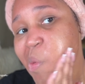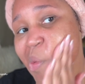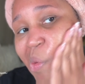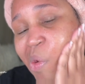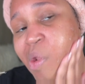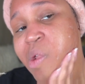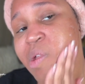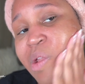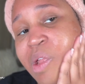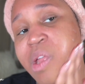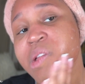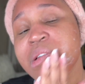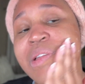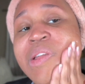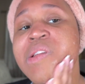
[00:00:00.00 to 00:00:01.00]
and I might
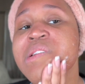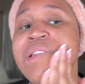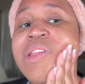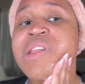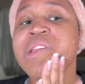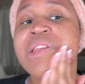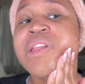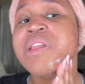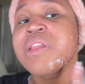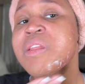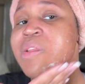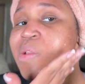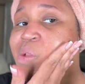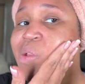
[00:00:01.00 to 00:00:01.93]
cut the wrong thing,